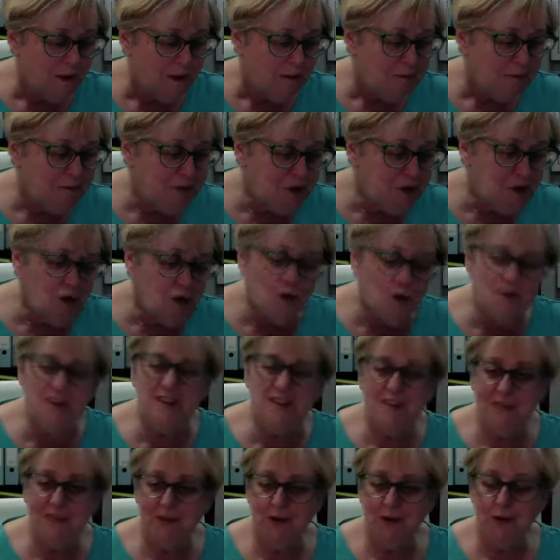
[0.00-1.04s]

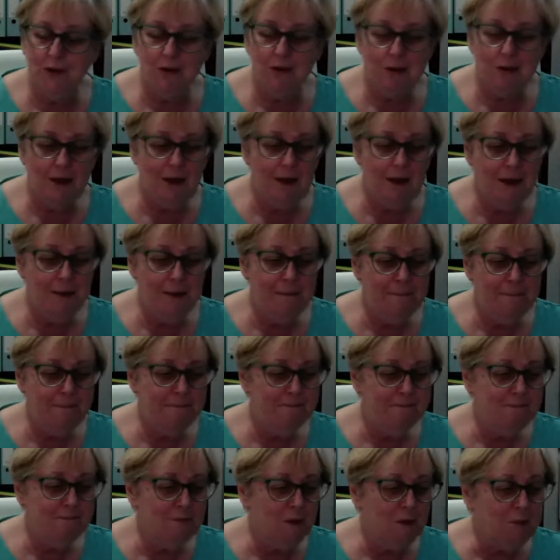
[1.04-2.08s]
beautiful
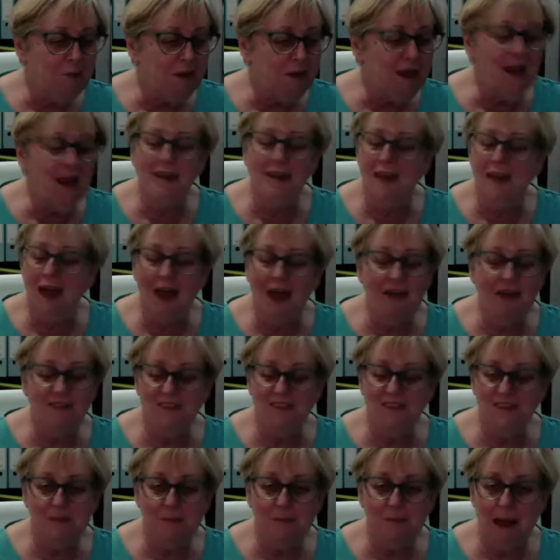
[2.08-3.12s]
plant life
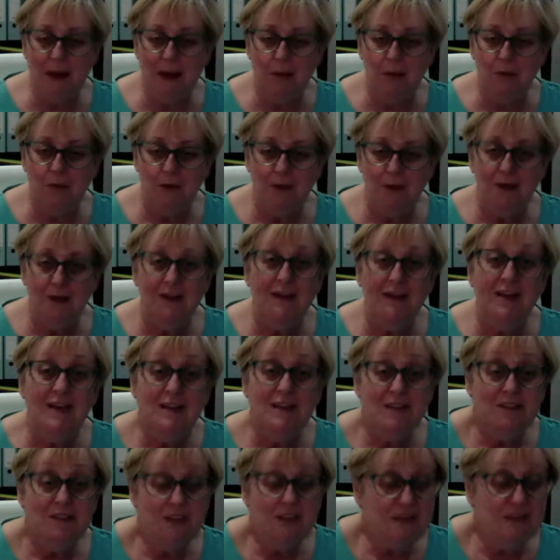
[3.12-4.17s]
is about.
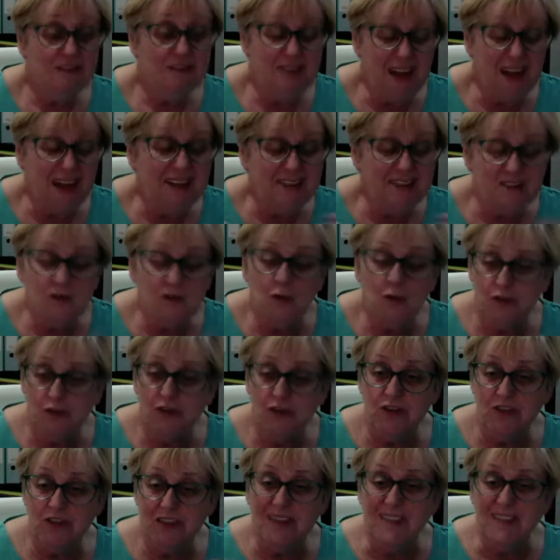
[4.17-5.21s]
That's
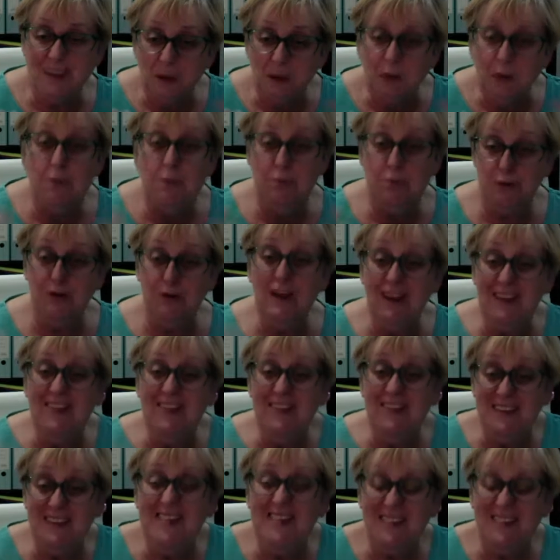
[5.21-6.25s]
us. That's our
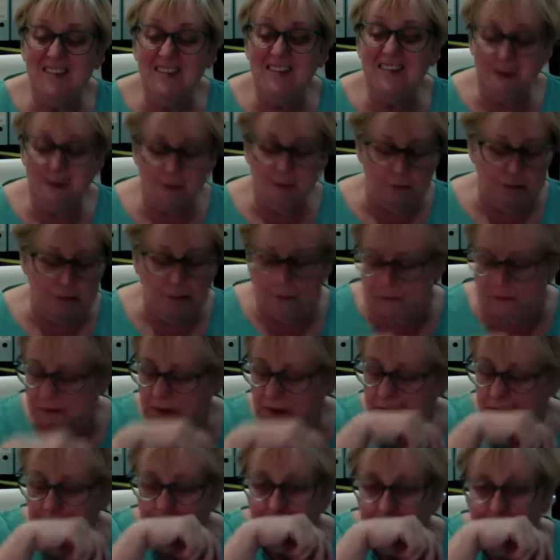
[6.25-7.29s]
breathing system.
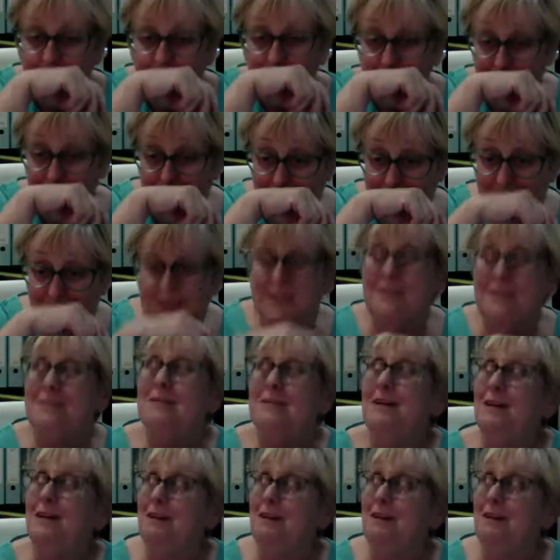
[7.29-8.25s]
Thank